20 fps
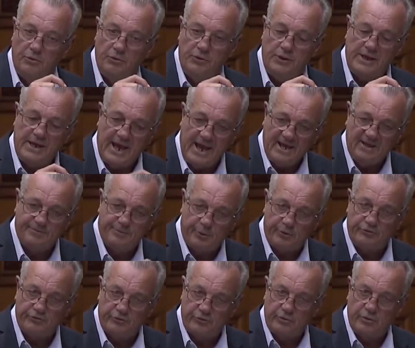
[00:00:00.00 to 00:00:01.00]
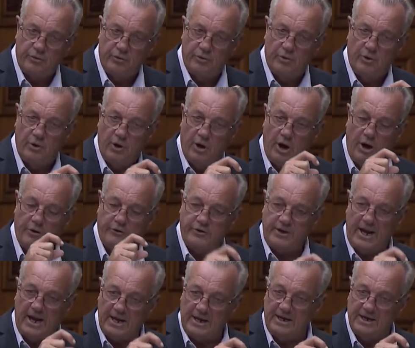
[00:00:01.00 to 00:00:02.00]
the experts are
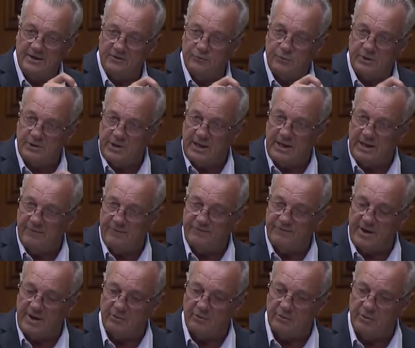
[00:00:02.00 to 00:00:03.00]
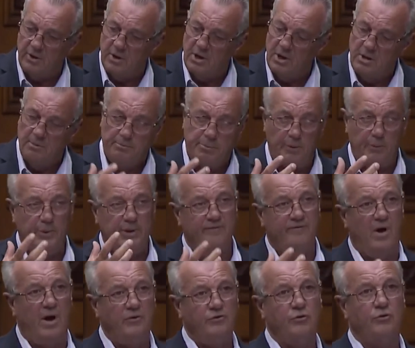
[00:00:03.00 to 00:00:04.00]
telling us what they have found, but
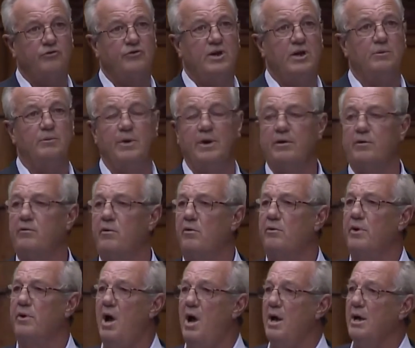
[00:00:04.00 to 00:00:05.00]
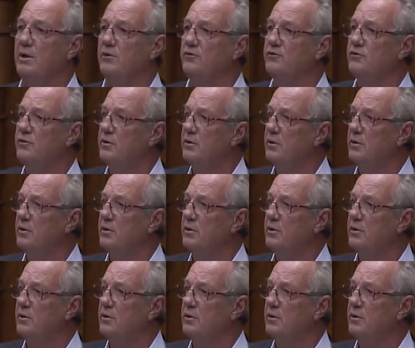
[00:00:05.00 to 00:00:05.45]
we've also seen it with our own eyes.